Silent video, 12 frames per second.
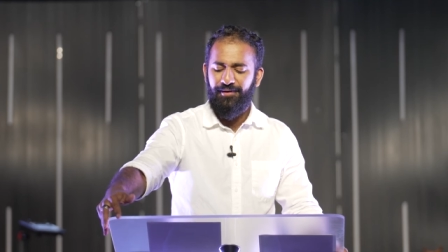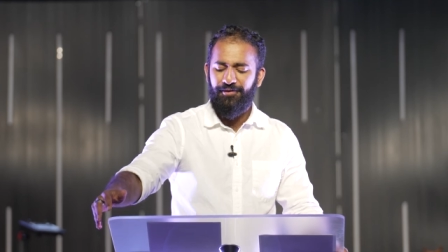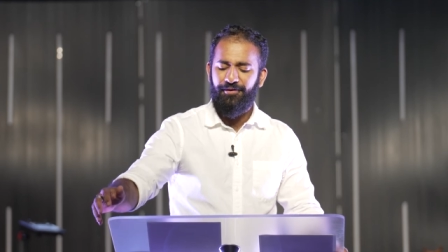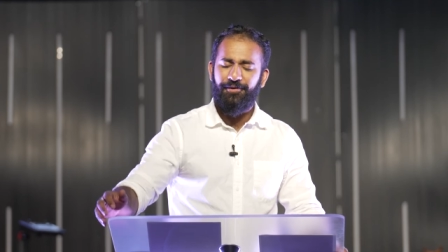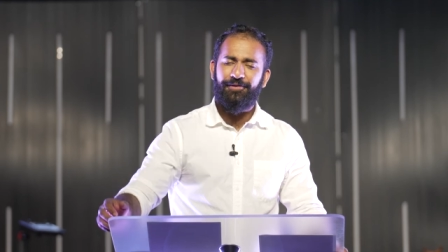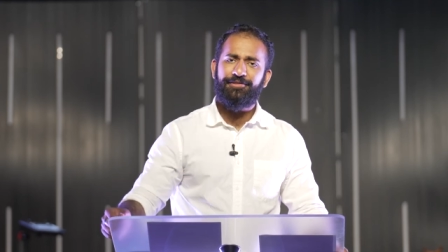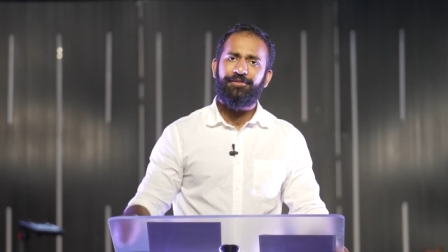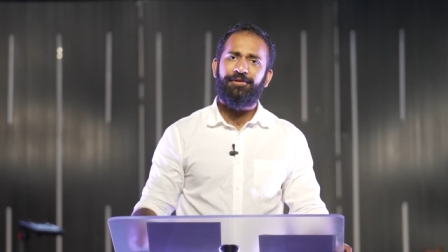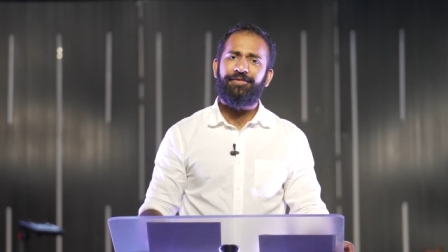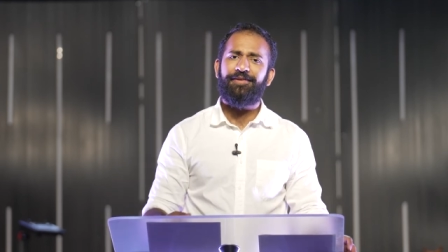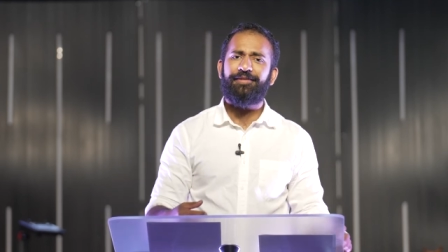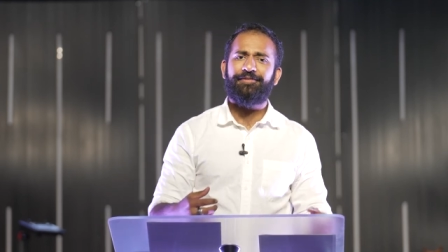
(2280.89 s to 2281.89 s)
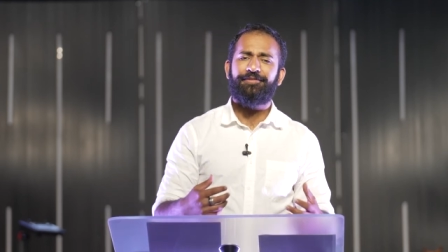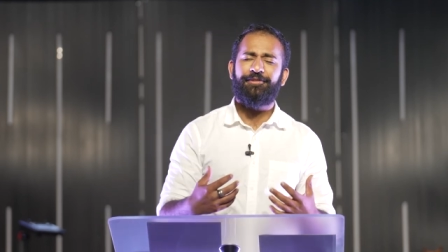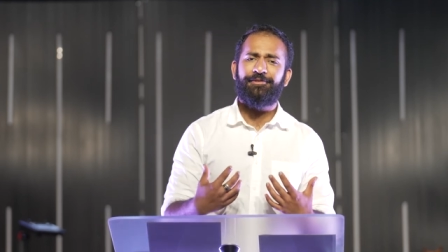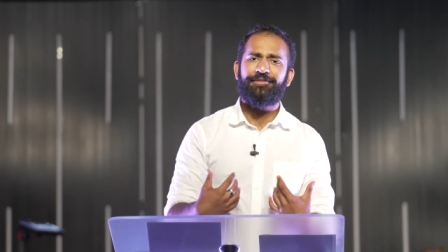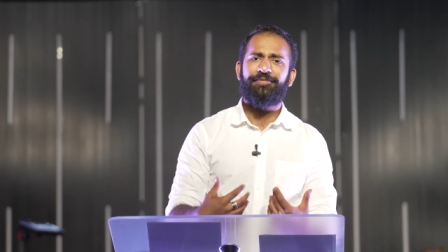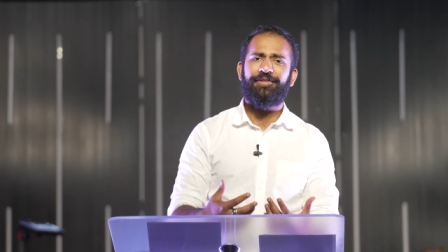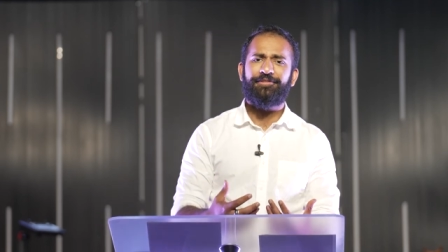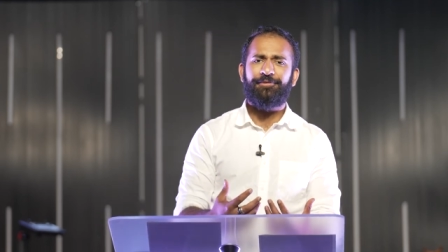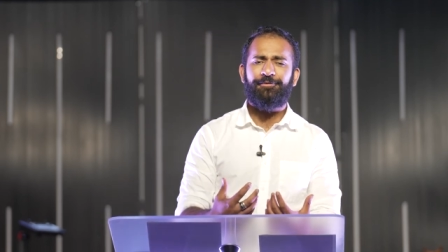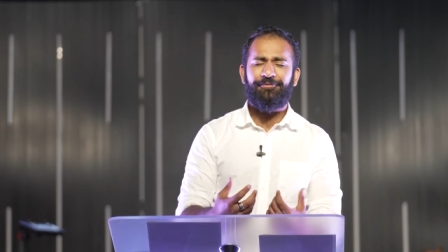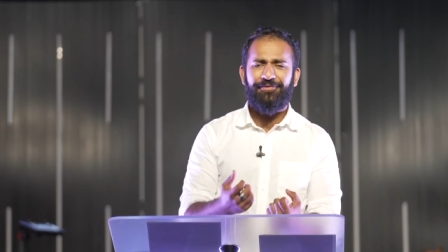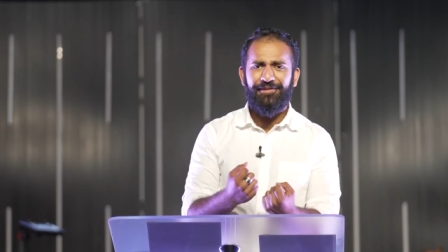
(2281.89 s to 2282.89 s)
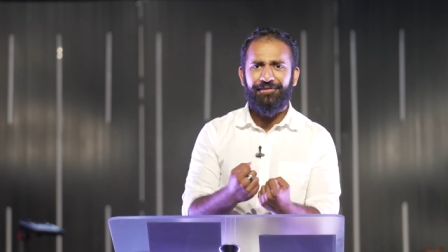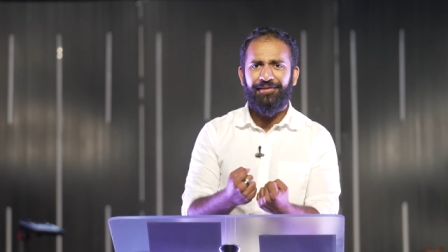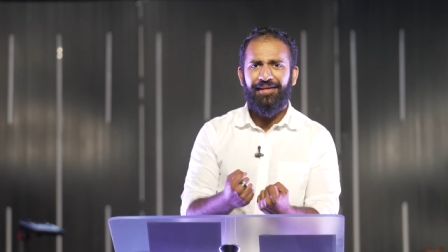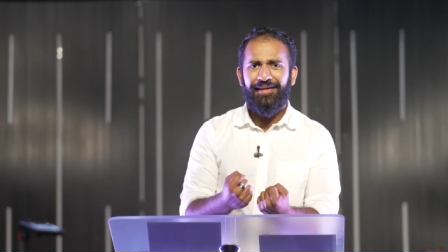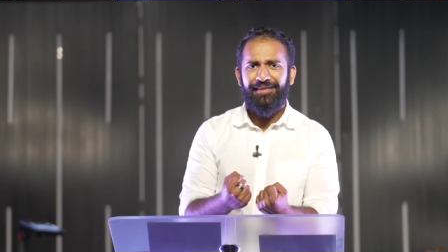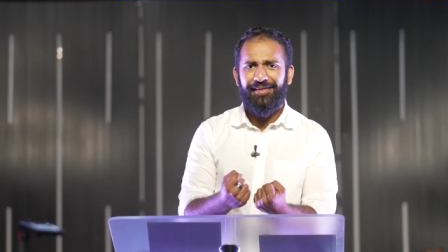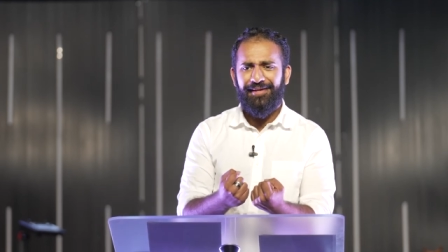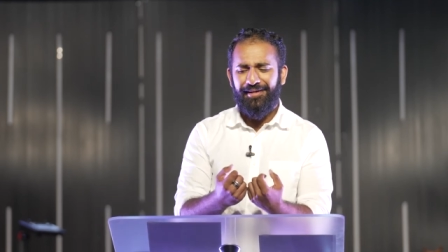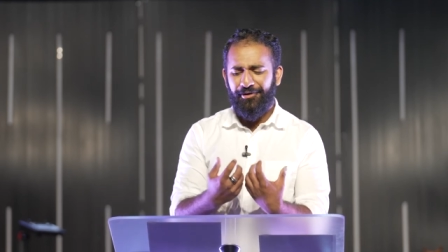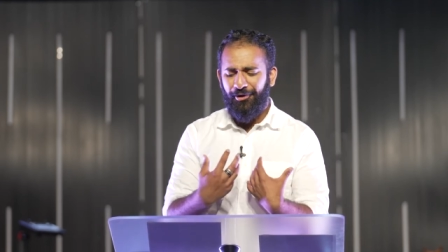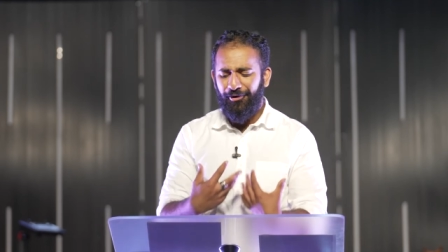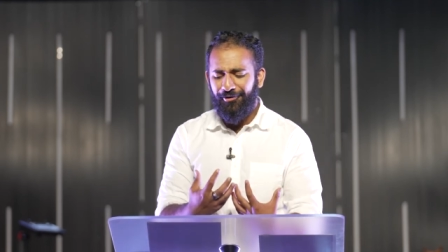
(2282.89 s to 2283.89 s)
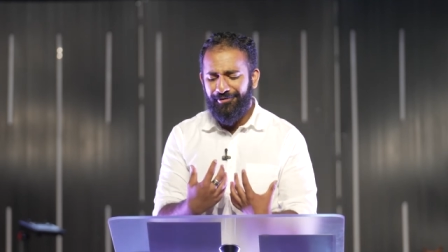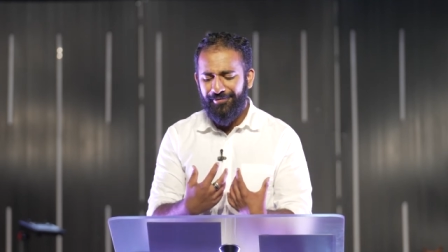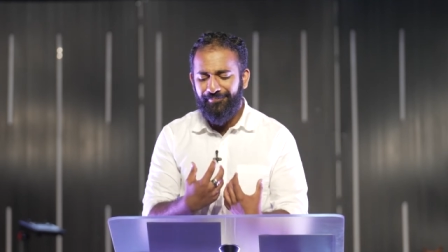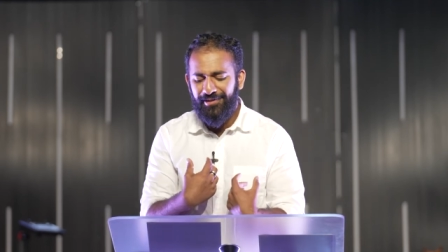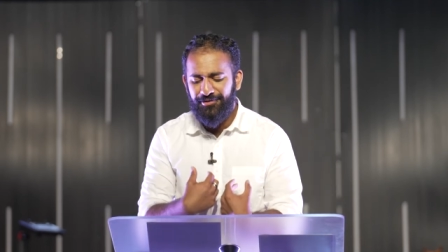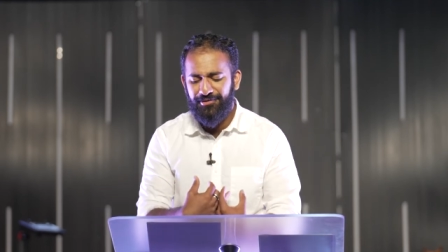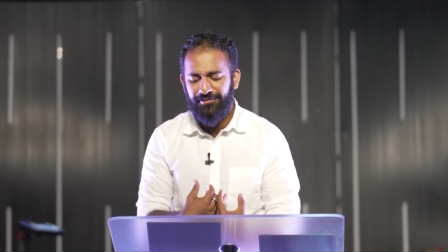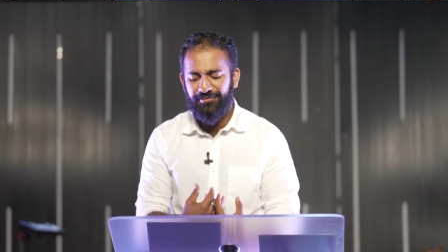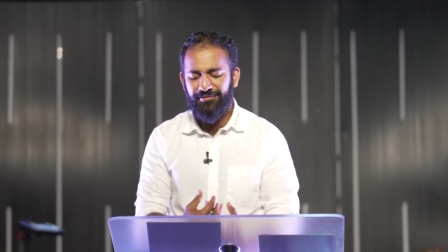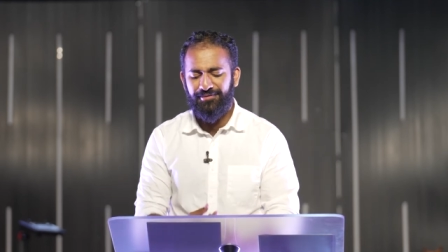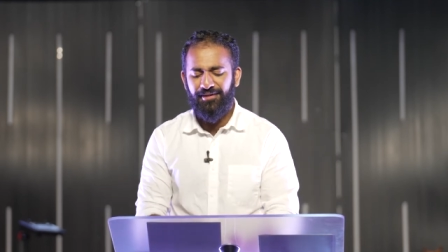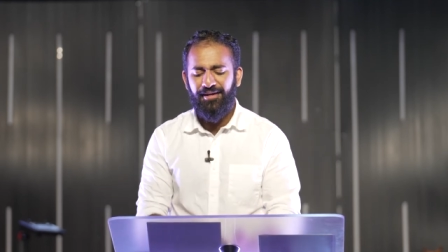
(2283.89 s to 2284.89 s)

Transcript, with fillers: There are also those of us who feel the call to missions